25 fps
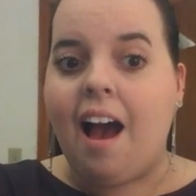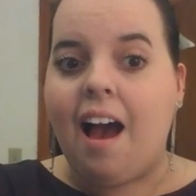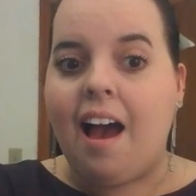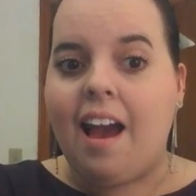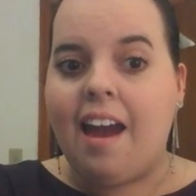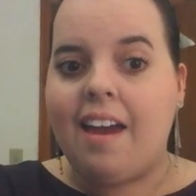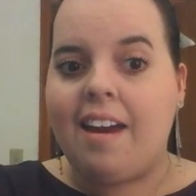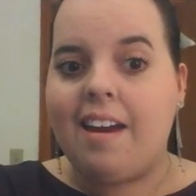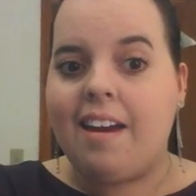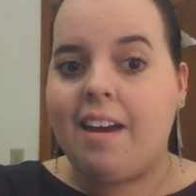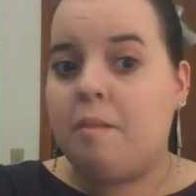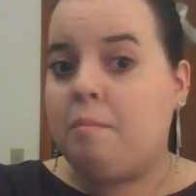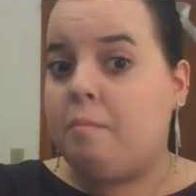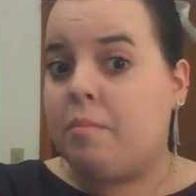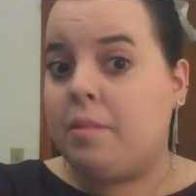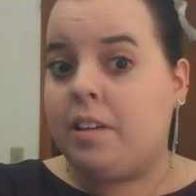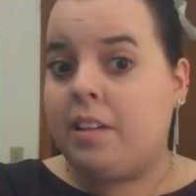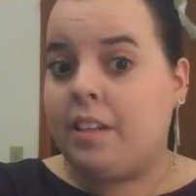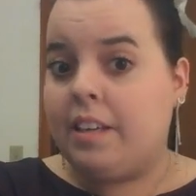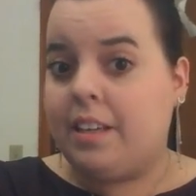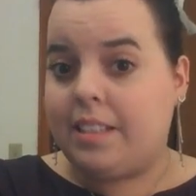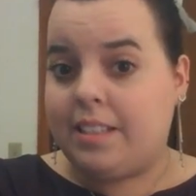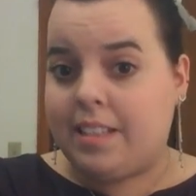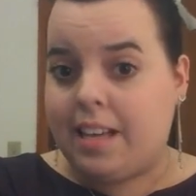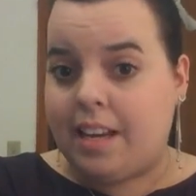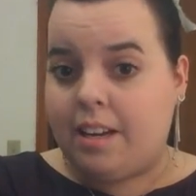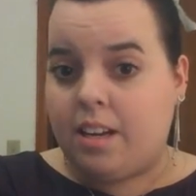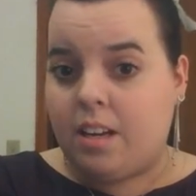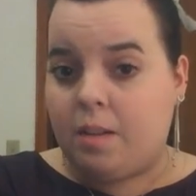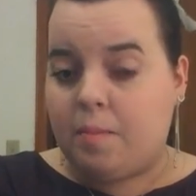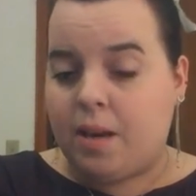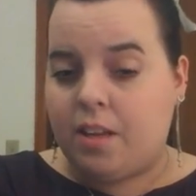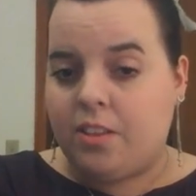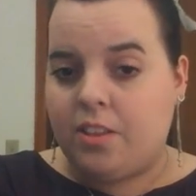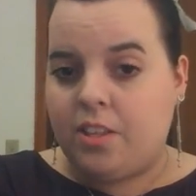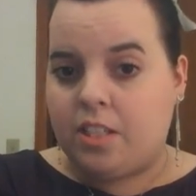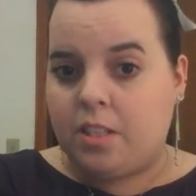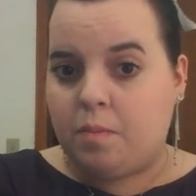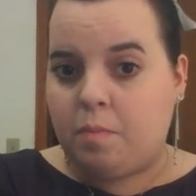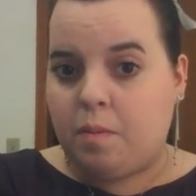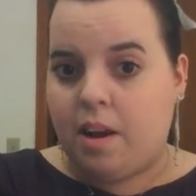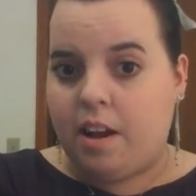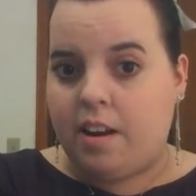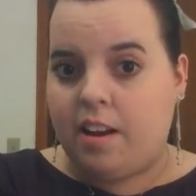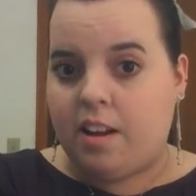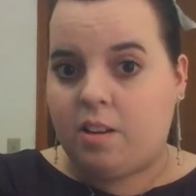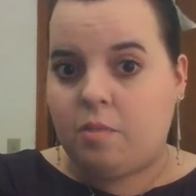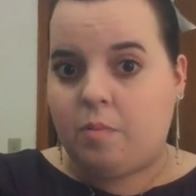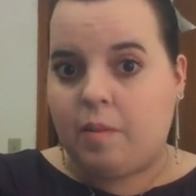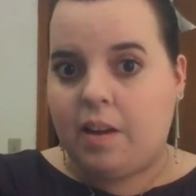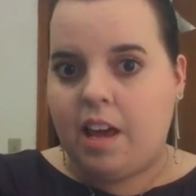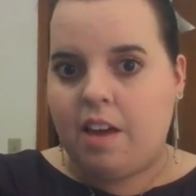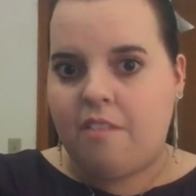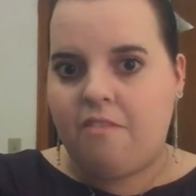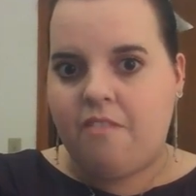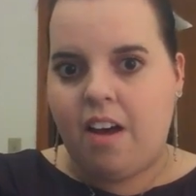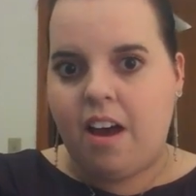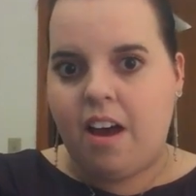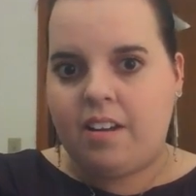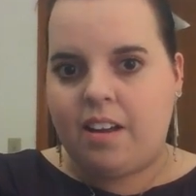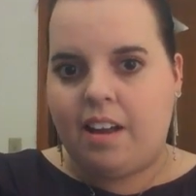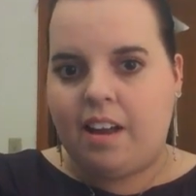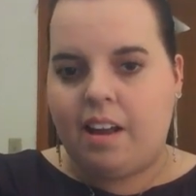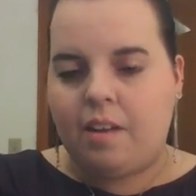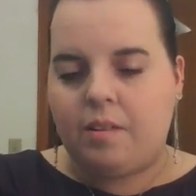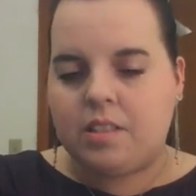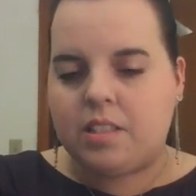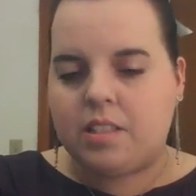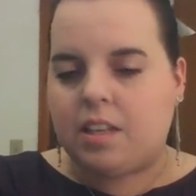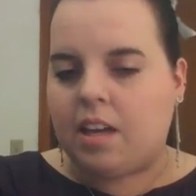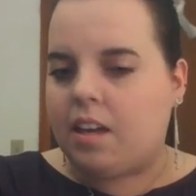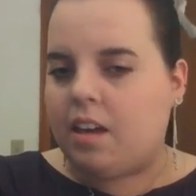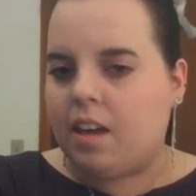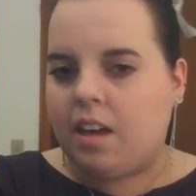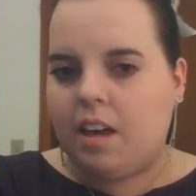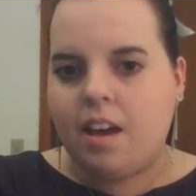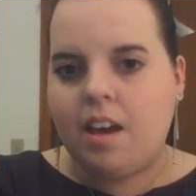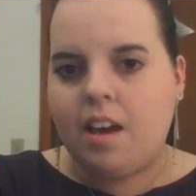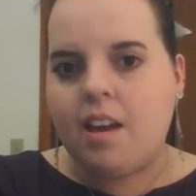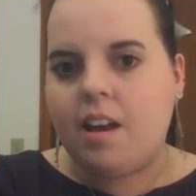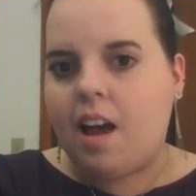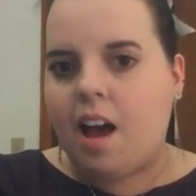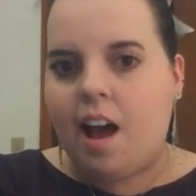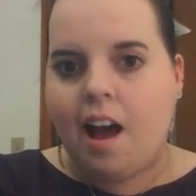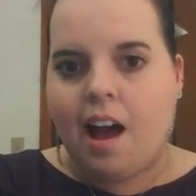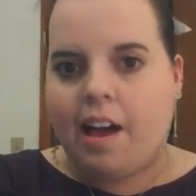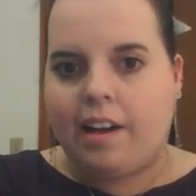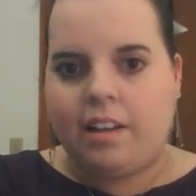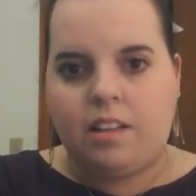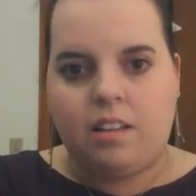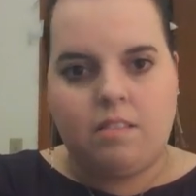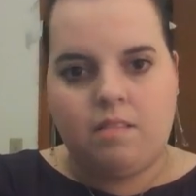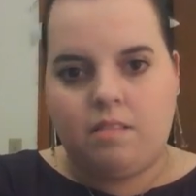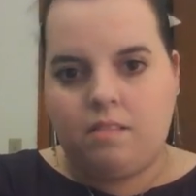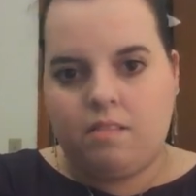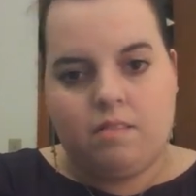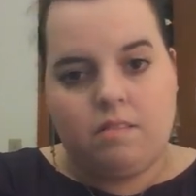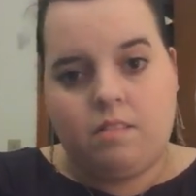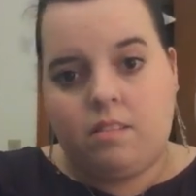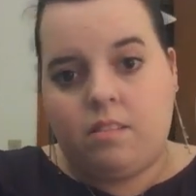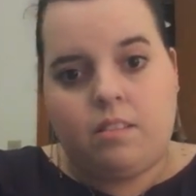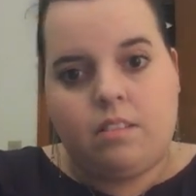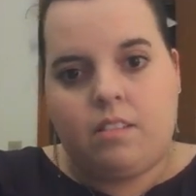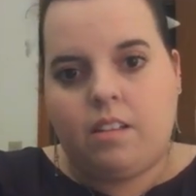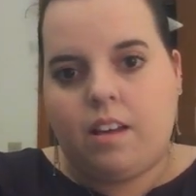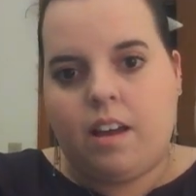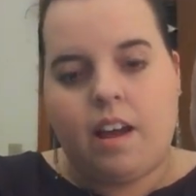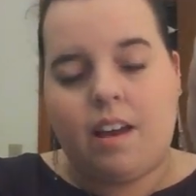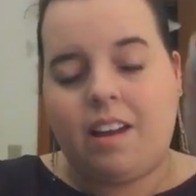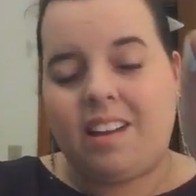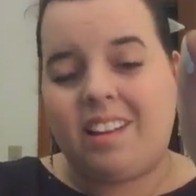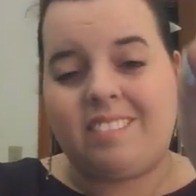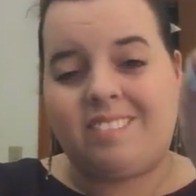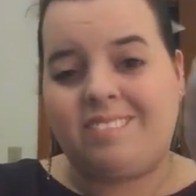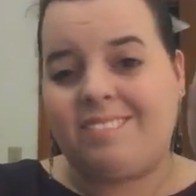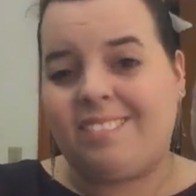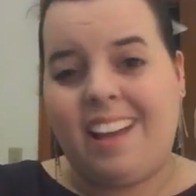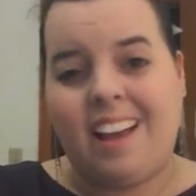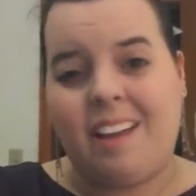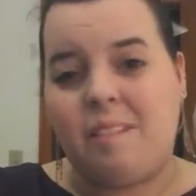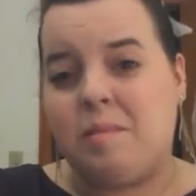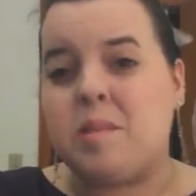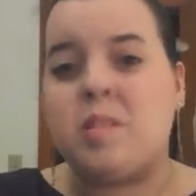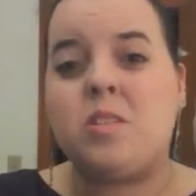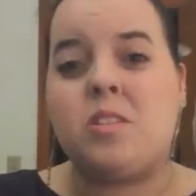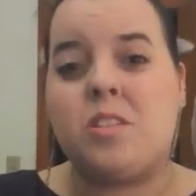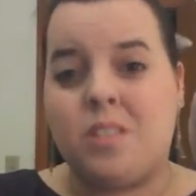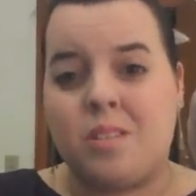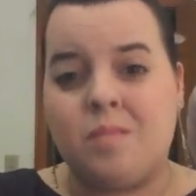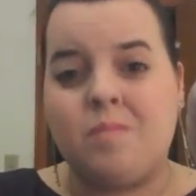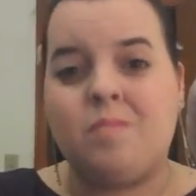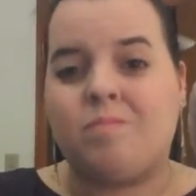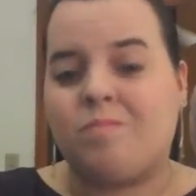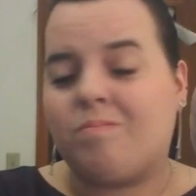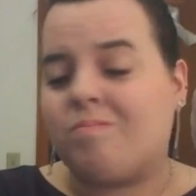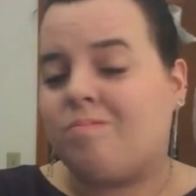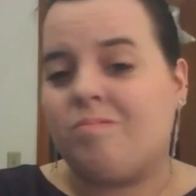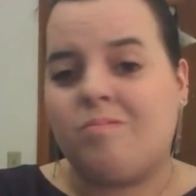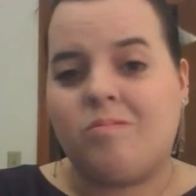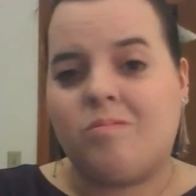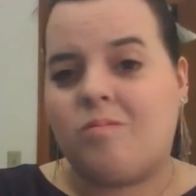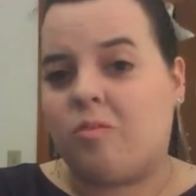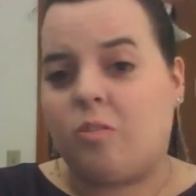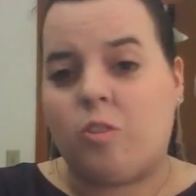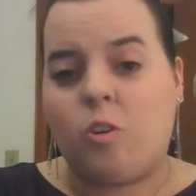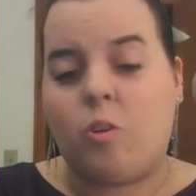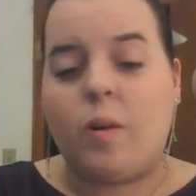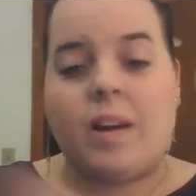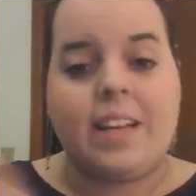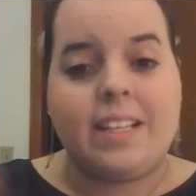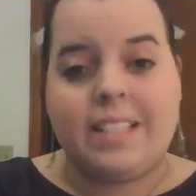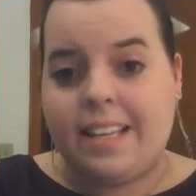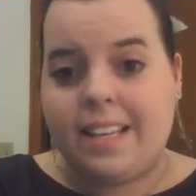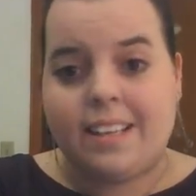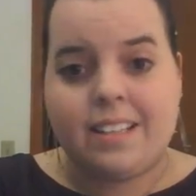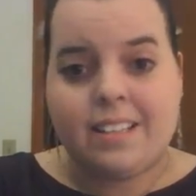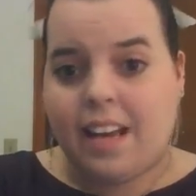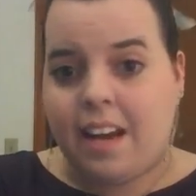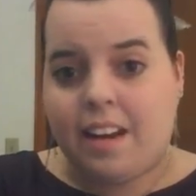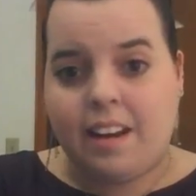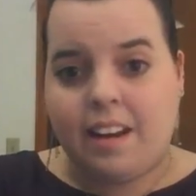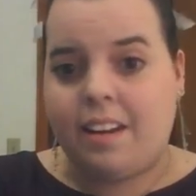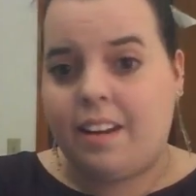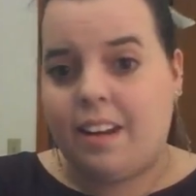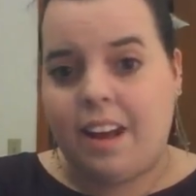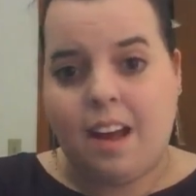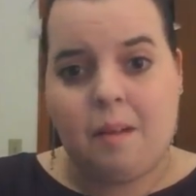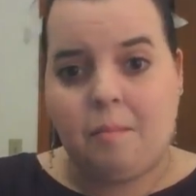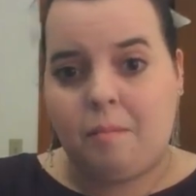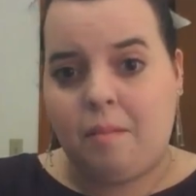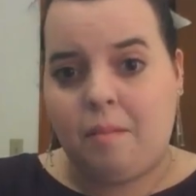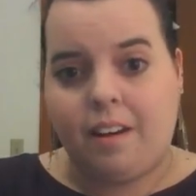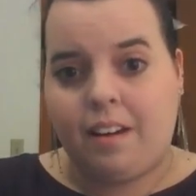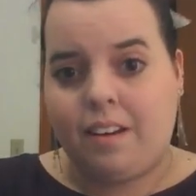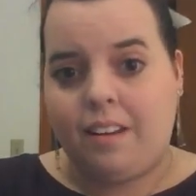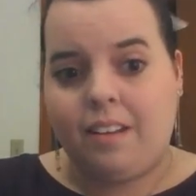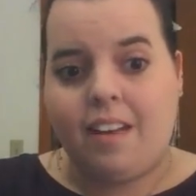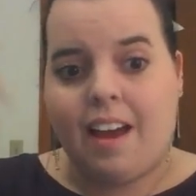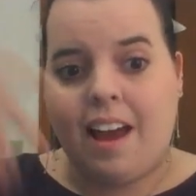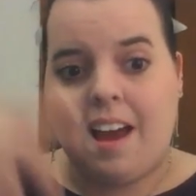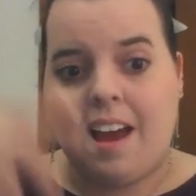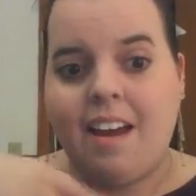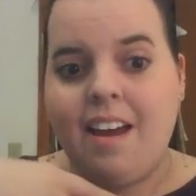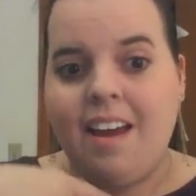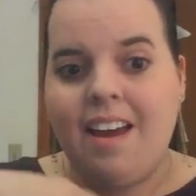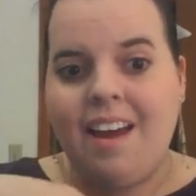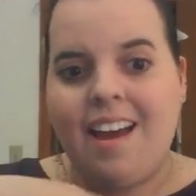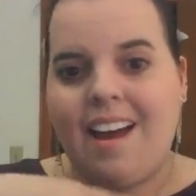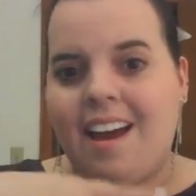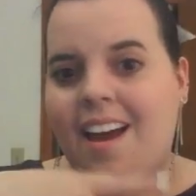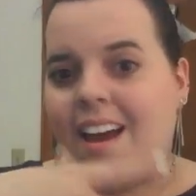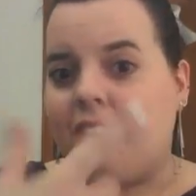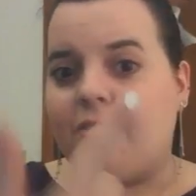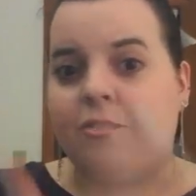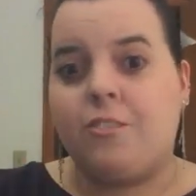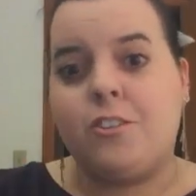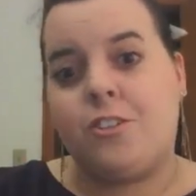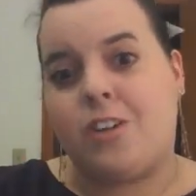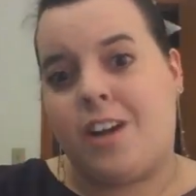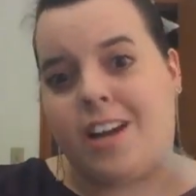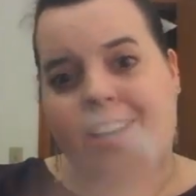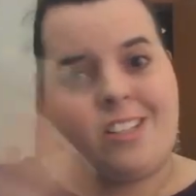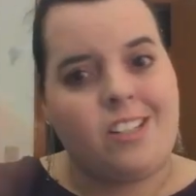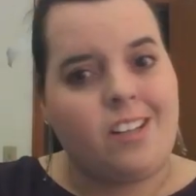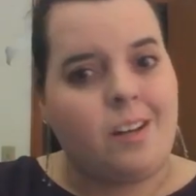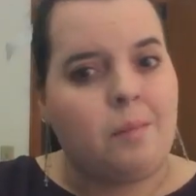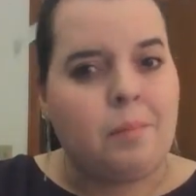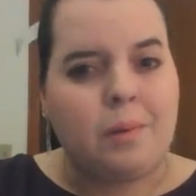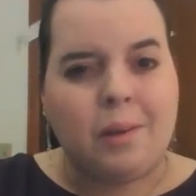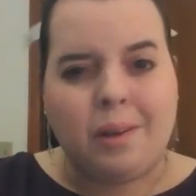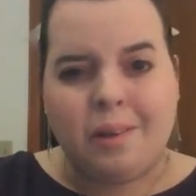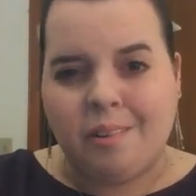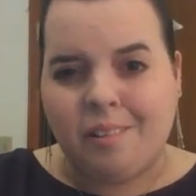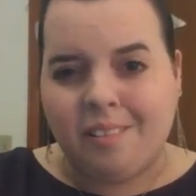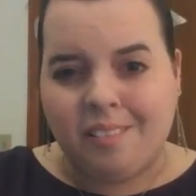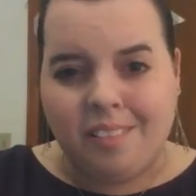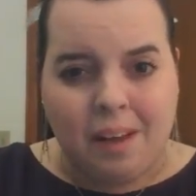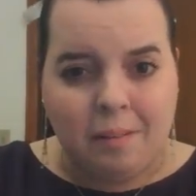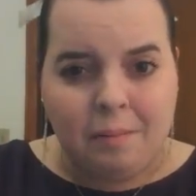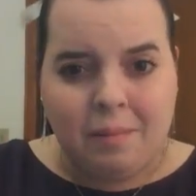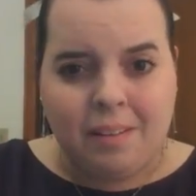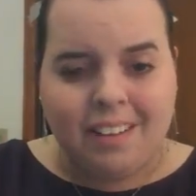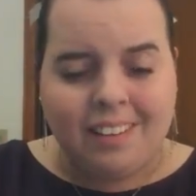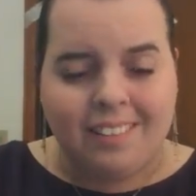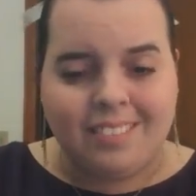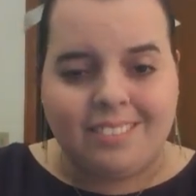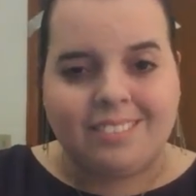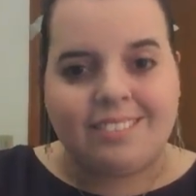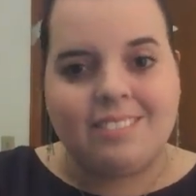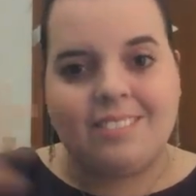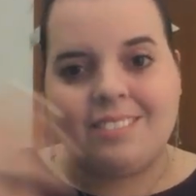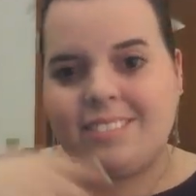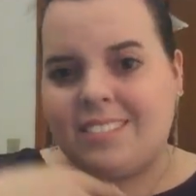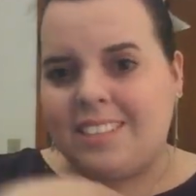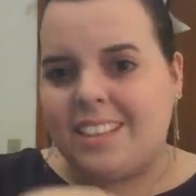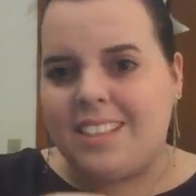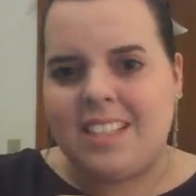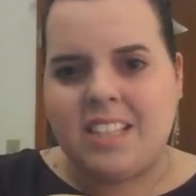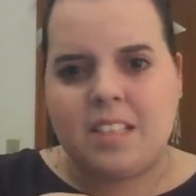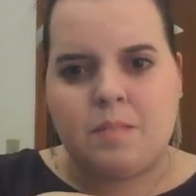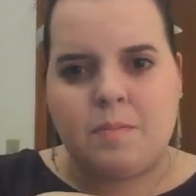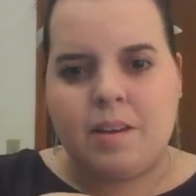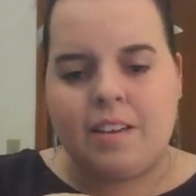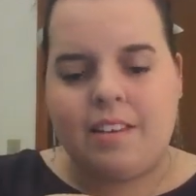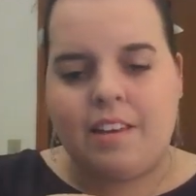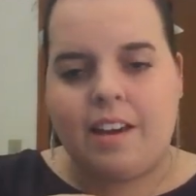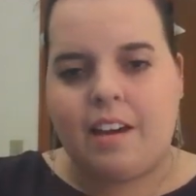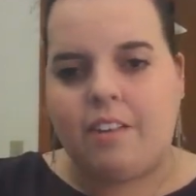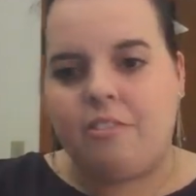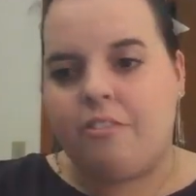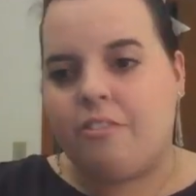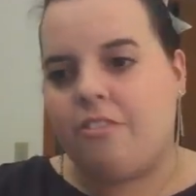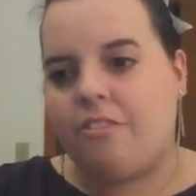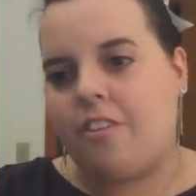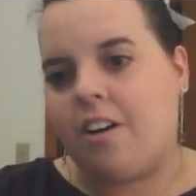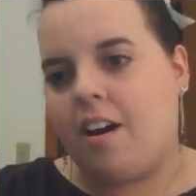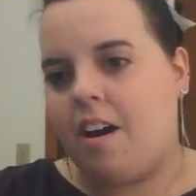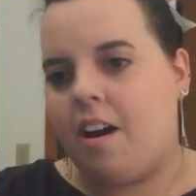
I am really excited about this product. When I found out I was getting it, I I was crazy excited. I'm not gonna lie for dry shampoo. I mean, is this my life?